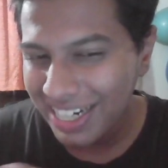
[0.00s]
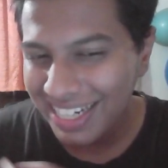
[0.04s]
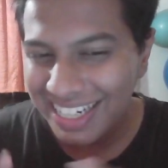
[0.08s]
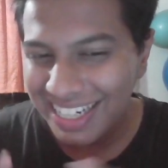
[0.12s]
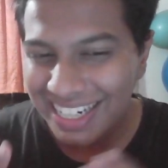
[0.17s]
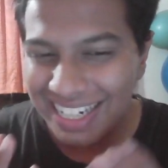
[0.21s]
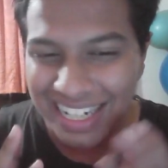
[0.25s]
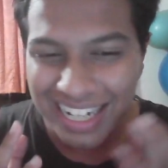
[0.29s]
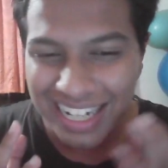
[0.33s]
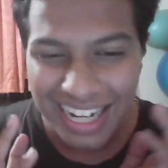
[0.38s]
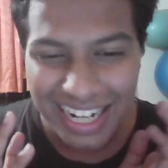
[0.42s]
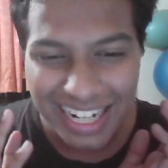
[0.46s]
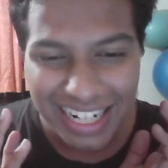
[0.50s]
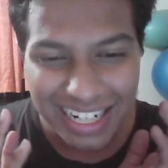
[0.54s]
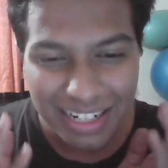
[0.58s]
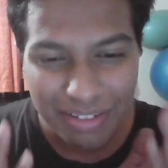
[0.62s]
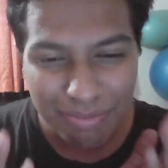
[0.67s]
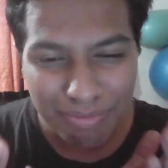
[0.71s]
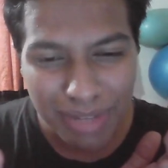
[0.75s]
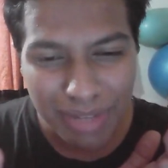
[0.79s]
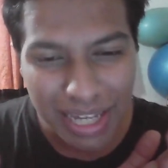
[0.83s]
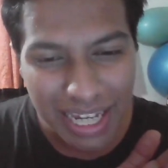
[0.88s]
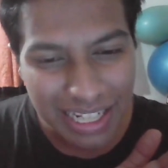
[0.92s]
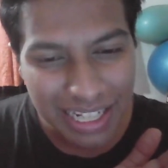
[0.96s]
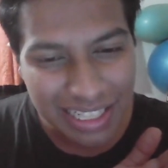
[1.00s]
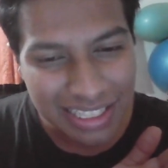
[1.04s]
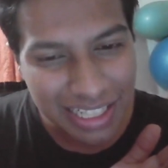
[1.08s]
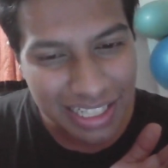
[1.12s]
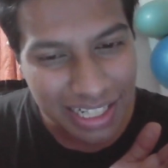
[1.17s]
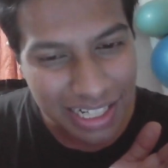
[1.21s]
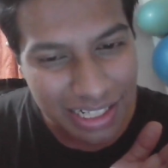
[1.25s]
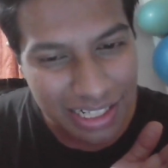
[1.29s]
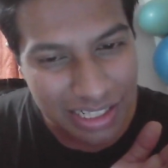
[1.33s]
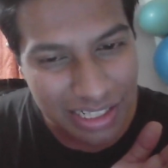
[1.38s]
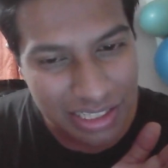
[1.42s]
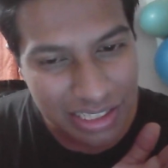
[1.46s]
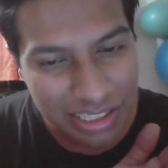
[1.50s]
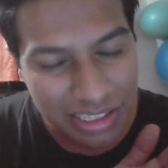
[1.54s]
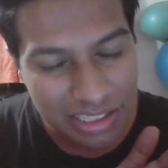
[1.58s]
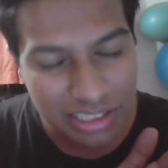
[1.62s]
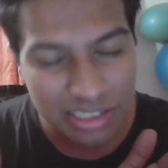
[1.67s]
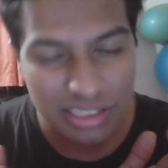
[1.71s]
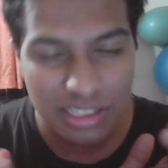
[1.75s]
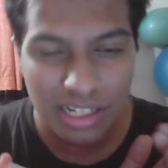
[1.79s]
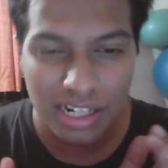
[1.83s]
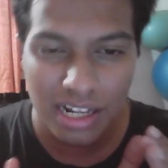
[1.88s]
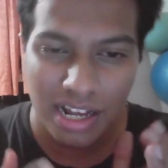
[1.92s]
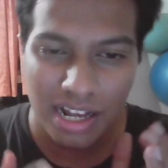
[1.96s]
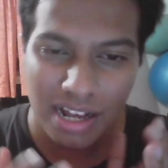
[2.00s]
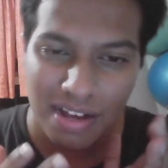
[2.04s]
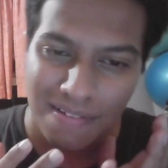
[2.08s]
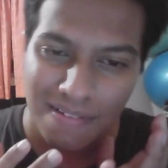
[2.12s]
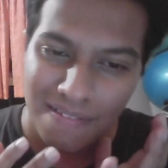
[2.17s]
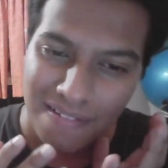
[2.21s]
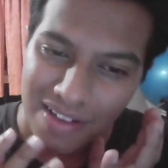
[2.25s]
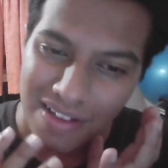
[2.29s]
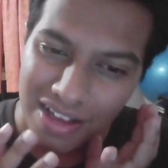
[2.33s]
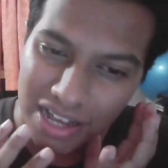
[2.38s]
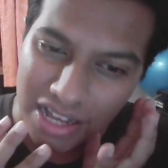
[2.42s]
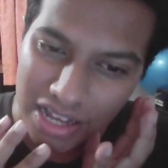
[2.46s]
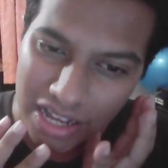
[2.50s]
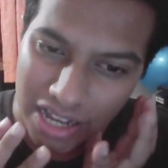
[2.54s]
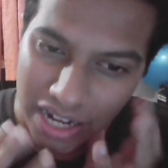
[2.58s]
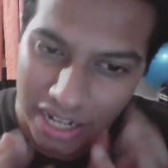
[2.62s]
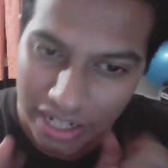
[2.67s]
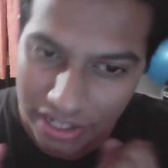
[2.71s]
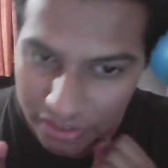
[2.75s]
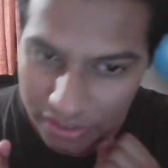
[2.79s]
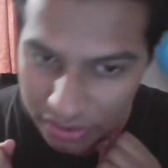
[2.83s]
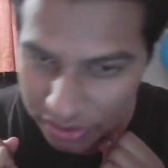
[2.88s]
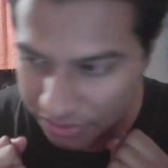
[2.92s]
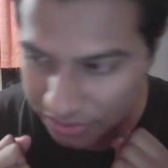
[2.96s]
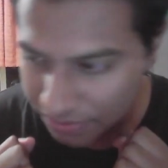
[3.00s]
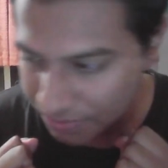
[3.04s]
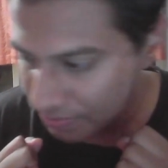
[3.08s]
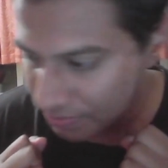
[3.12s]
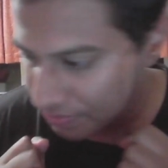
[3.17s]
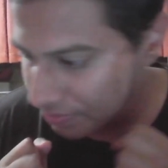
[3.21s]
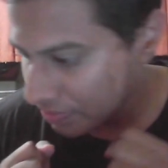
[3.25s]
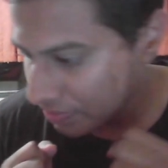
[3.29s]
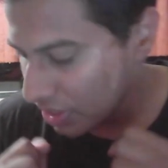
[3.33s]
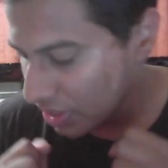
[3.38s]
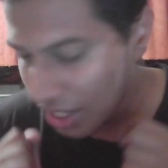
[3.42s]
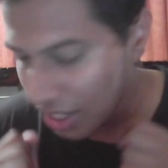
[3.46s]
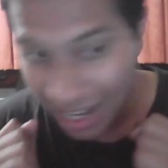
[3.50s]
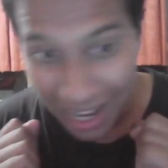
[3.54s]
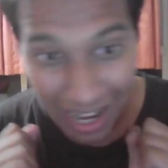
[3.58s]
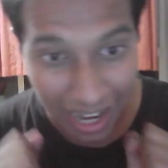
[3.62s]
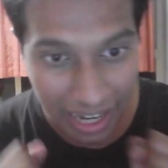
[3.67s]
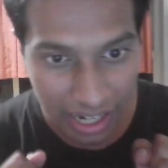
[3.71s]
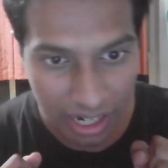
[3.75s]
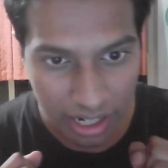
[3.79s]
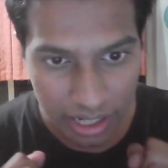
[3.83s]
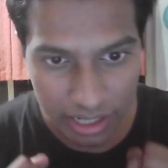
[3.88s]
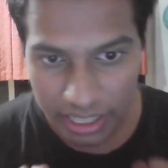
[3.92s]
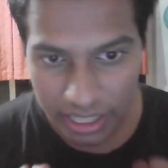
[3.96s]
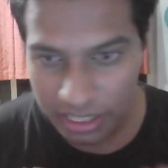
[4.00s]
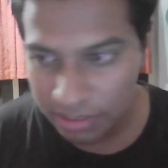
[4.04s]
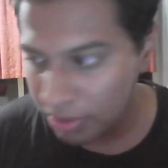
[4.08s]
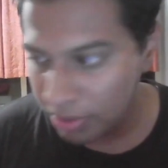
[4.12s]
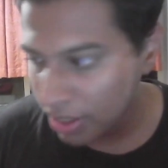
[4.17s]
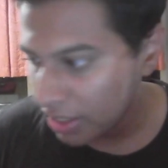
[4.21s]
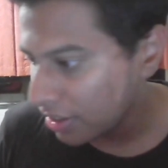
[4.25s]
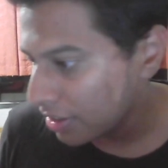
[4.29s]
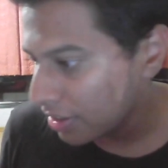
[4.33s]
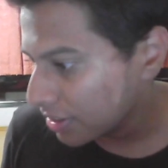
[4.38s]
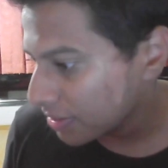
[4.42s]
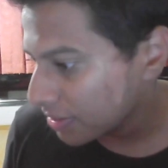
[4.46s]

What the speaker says: kind of makes sense. I don't know. I can't explain it.